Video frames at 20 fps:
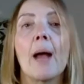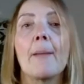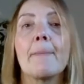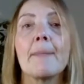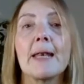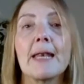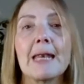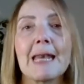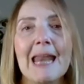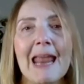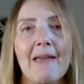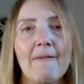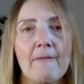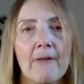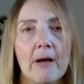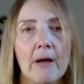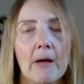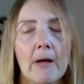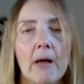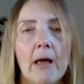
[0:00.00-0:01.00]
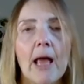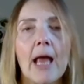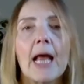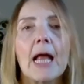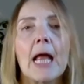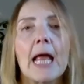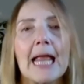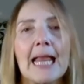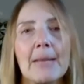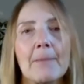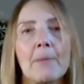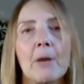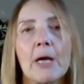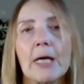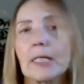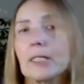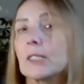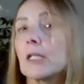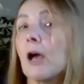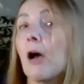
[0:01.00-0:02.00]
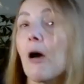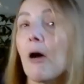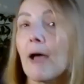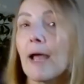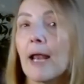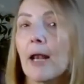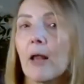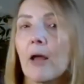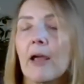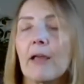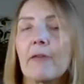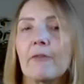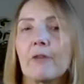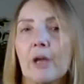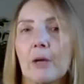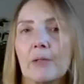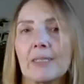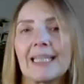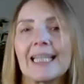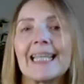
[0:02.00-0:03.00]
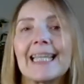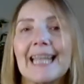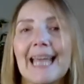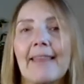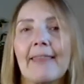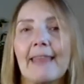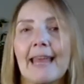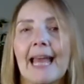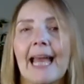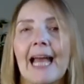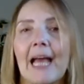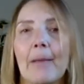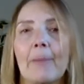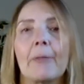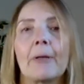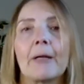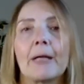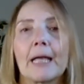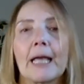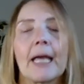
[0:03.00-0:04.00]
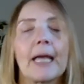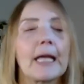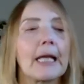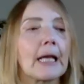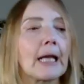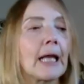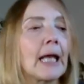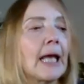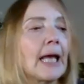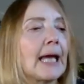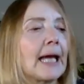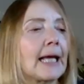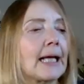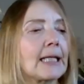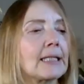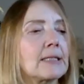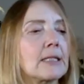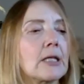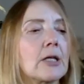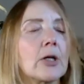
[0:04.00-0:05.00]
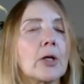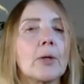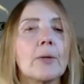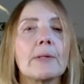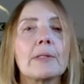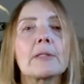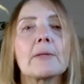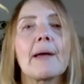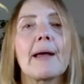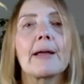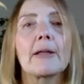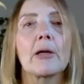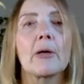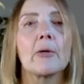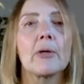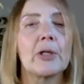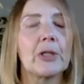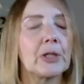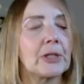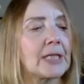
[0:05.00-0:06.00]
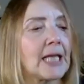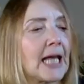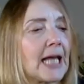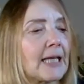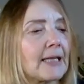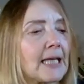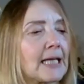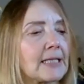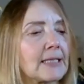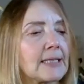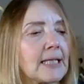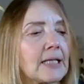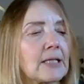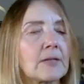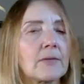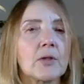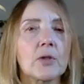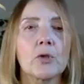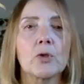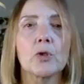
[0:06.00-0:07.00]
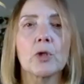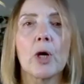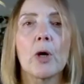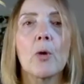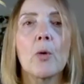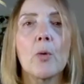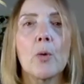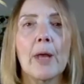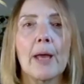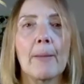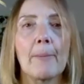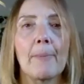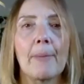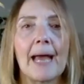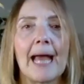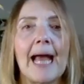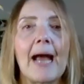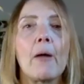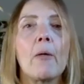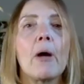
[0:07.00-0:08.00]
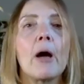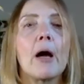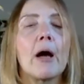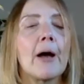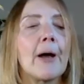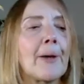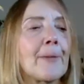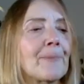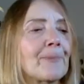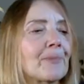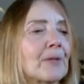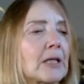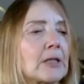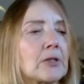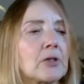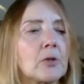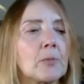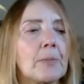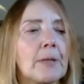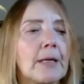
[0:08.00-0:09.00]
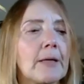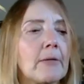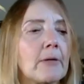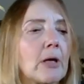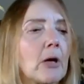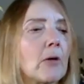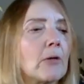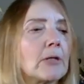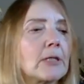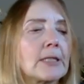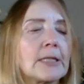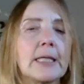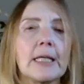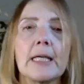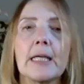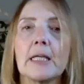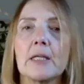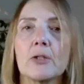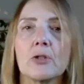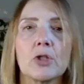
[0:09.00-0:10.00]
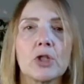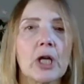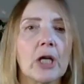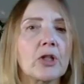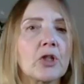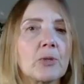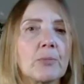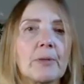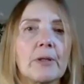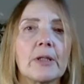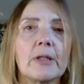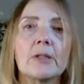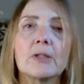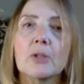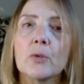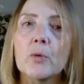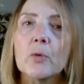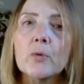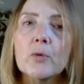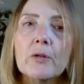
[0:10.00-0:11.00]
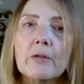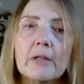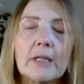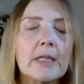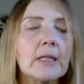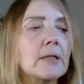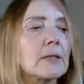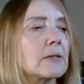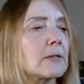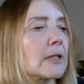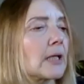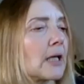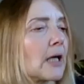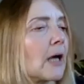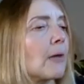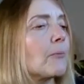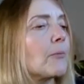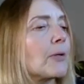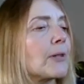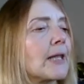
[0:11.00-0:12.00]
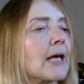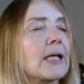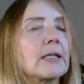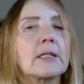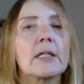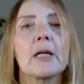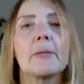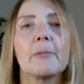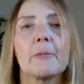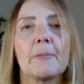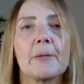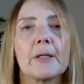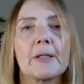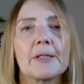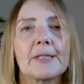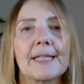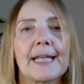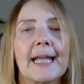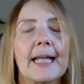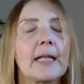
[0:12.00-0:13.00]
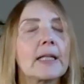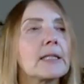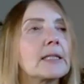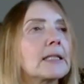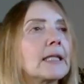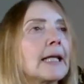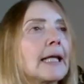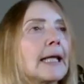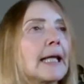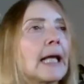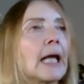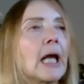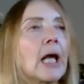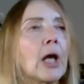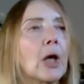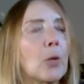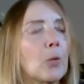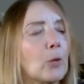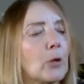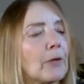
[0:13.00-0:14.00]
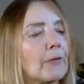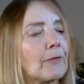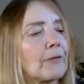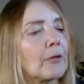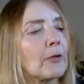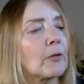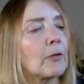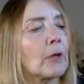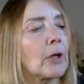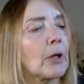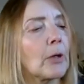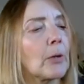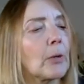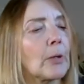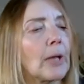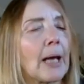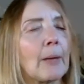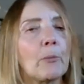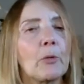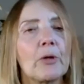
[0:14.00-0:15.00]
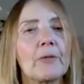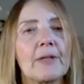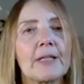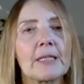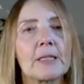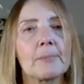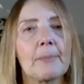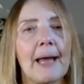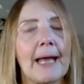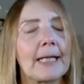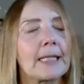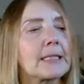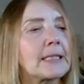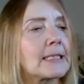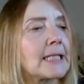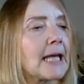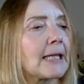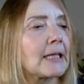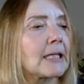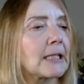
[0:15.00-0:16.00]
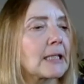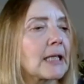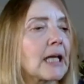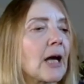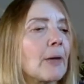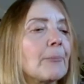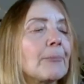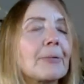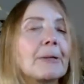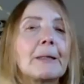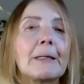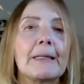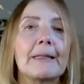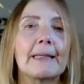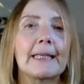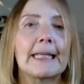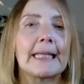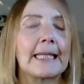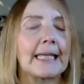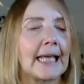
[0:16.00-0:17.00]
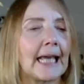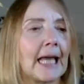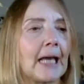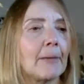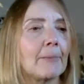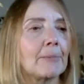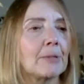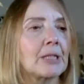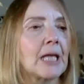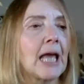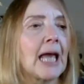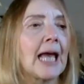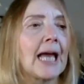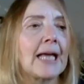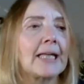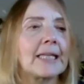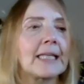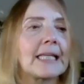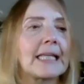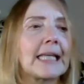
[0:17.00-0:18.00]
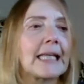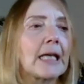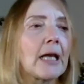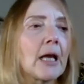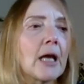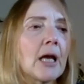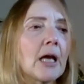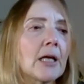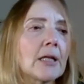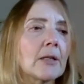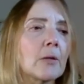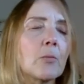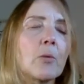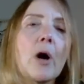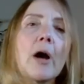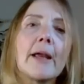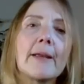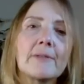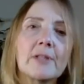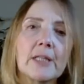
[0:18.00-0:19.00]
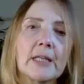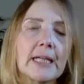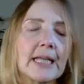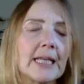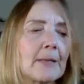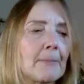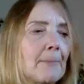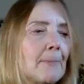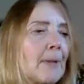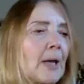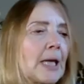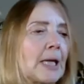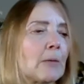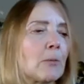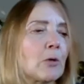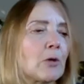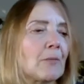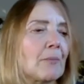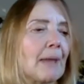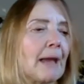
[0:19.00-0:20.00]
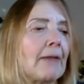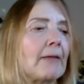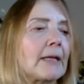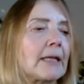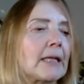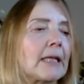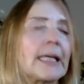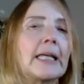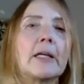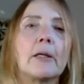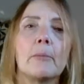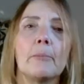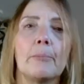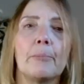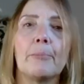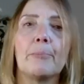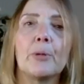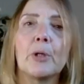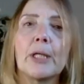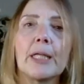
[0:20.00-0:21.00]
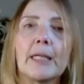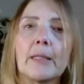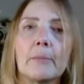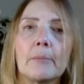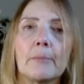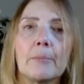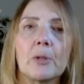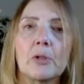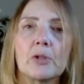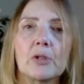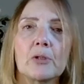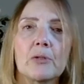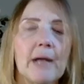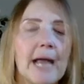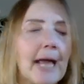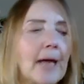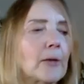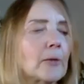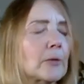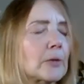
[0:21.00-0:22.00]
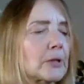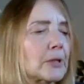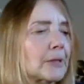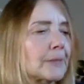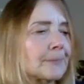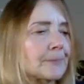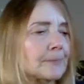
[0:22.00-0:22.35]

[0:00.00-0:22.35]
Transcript: I'm never in my entire life going to let that happen again. And as he grew into adulthood, that sense of control and power and superiority and judgment and all the things that come with that type of personality would have grown and would have expanded. And the company that he kept and the wives that he would have married that he could bully and boss around,